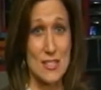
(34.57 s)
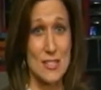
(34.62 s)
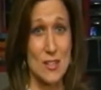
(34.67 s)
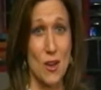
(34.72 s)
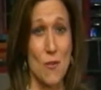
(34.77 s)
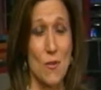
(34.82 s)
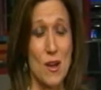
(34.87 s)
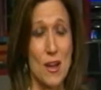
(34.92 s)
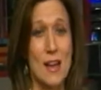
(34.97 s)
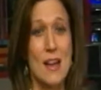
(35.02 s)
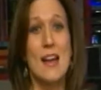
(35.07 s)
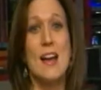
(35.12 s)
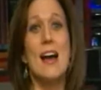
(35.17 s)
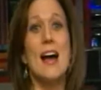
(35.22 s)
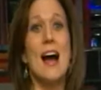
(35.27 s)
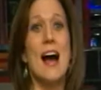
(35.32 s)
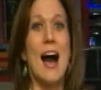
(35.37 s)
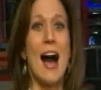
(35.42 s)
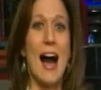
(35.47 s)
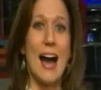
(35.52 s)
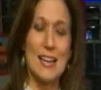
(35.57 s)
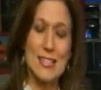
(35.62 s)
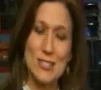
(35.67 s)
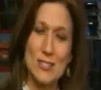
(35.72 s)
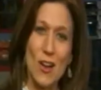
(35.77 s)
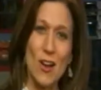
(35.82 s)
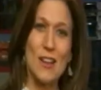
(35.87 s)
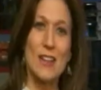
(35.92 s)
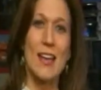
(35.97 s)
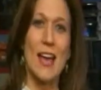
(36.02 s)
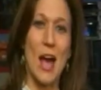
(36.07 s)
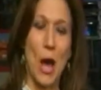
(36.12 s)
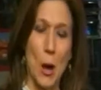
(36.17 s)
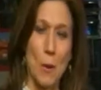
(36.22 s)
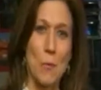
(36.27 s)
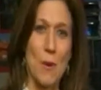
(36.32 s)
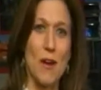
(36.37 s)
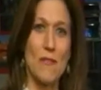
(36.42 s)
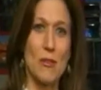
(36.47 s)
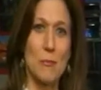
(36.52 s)
So I sought help
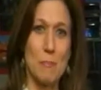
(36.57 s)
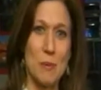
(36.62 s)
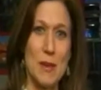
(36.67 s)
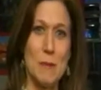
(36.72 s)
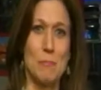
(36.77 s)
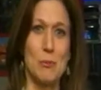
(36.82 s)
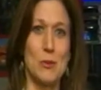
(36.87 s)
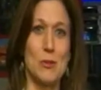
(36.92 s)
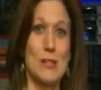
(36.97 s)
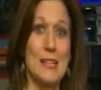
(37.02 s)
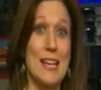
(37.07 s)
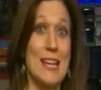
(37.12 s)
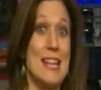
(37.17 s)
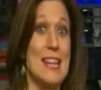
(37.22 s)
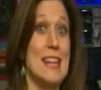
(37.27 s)
of the people in